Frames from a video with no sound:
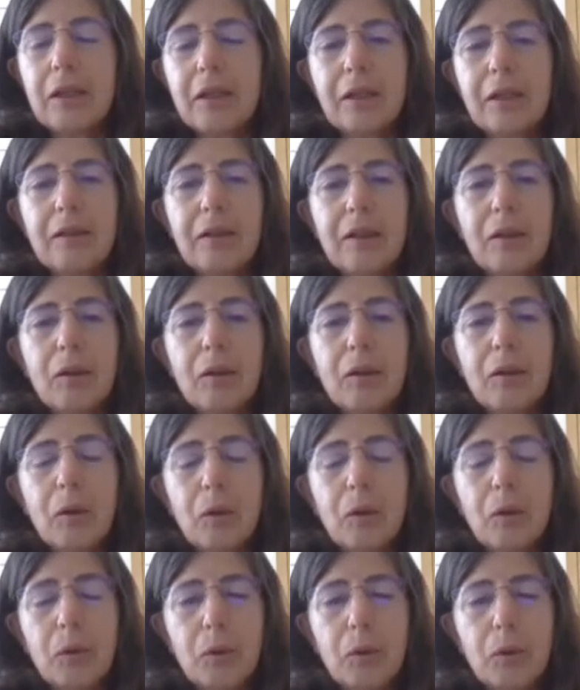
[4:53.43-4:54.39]
It
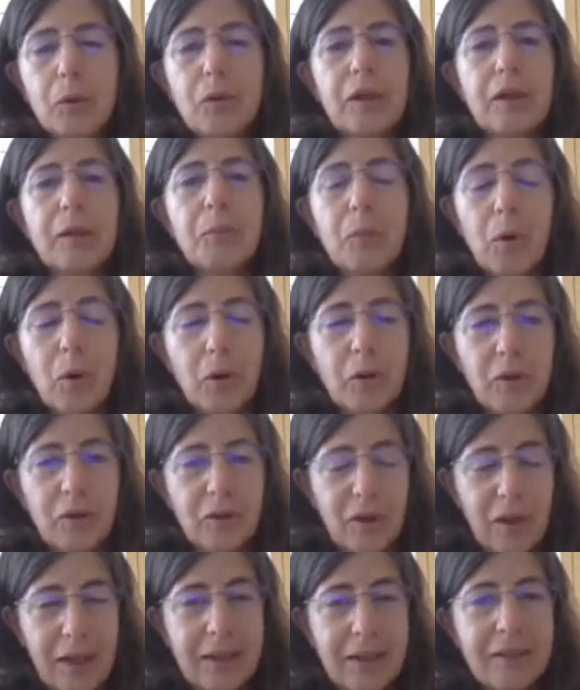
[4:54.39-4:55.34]
includes
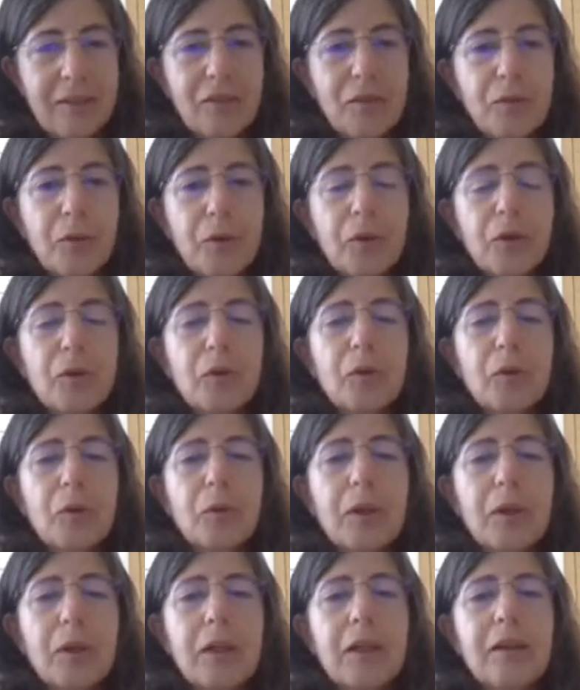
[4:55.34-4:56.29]
more text for you
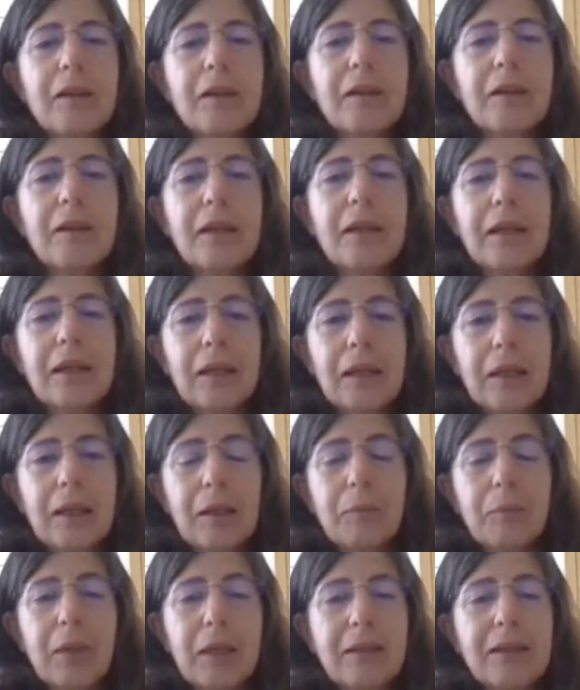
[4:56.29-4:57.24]
to read,
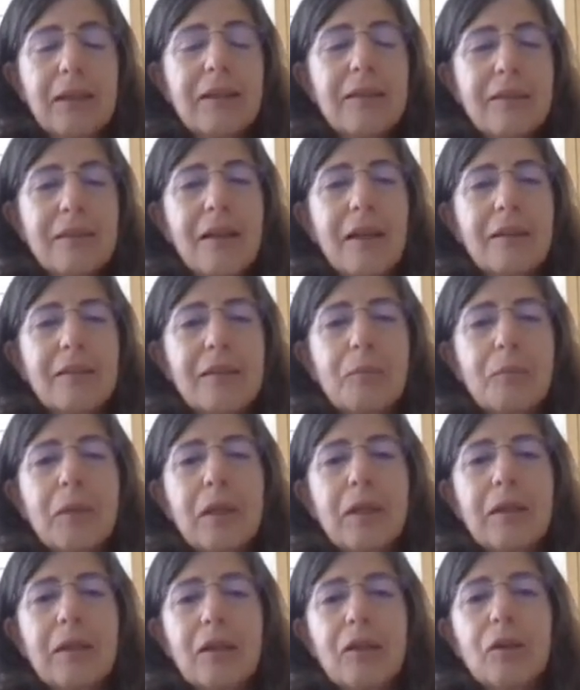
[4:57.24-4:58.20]
but this doesn't
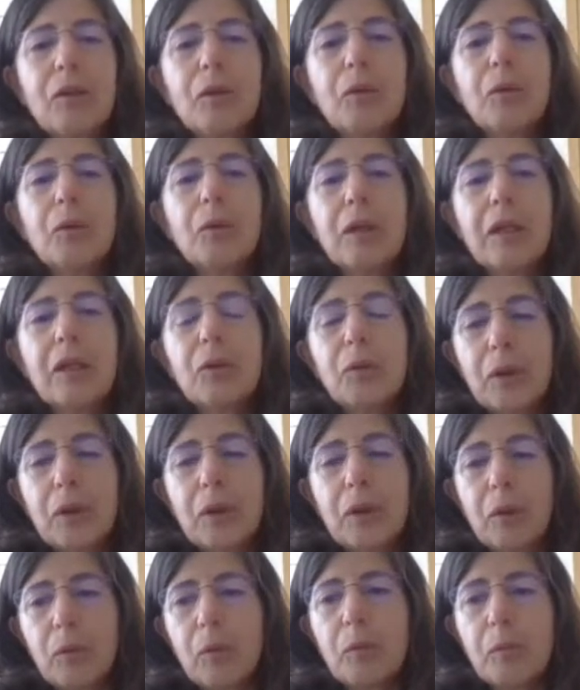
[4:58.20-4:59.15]
mean that you need to
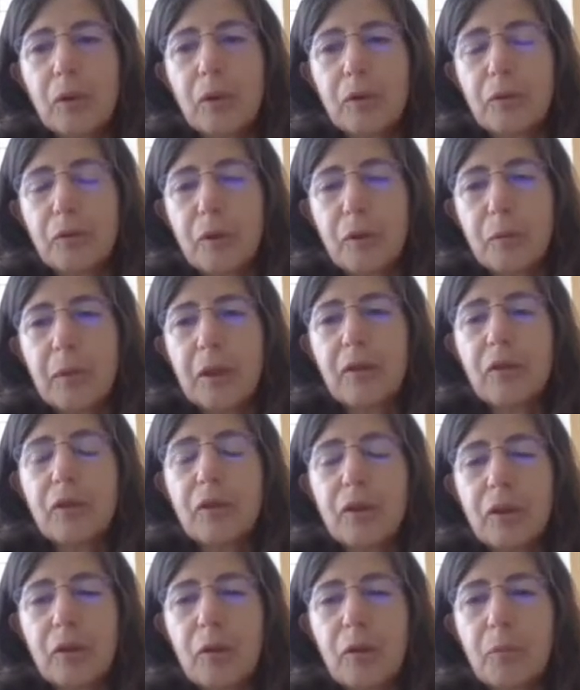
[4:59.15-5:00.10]
include more
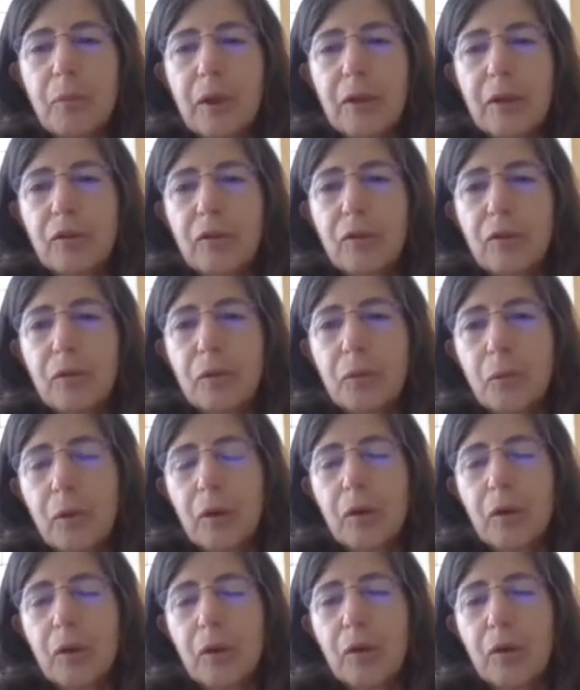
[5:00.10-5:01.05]
information in comparison with
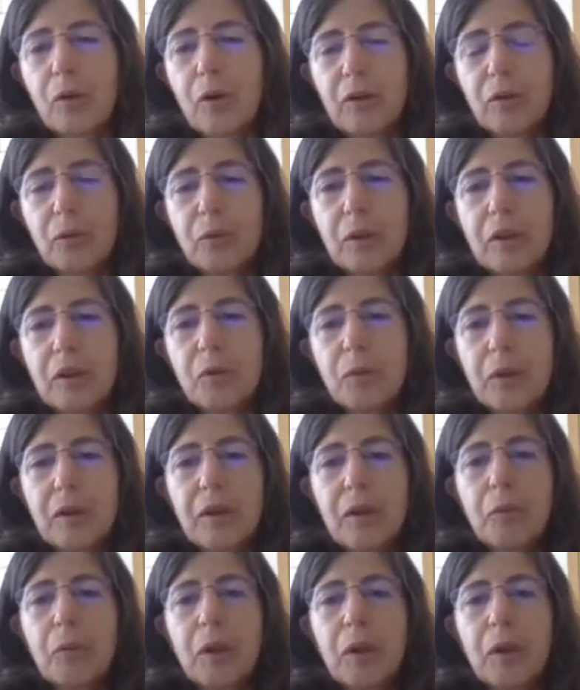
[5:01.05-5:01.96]
Horizon 2020.